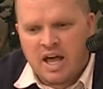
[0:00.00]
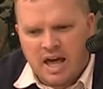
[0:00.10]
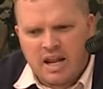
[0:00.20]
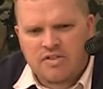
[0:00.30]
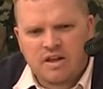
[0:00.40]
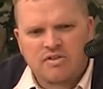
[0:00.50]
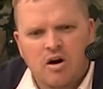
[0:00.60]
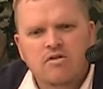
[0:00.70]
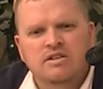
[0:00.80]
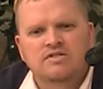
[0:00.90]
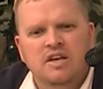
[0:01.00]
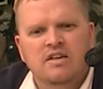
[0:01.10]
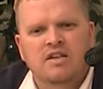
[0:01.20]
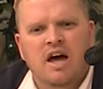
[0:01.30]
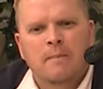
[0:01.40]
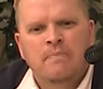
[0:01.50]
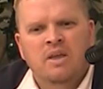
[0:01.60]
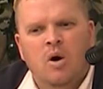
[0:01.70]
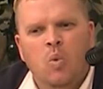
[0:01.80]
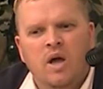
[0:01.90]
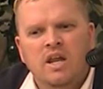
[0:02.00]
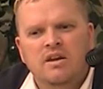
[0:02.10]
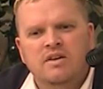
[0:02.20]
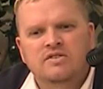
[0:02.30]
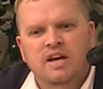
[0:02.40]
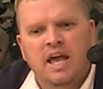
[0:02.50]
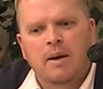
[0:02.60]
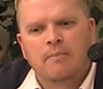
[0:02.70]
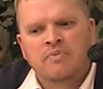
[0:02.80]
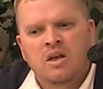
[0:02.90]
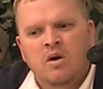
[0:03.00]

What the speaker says: And I think the Hokies think that a win in this game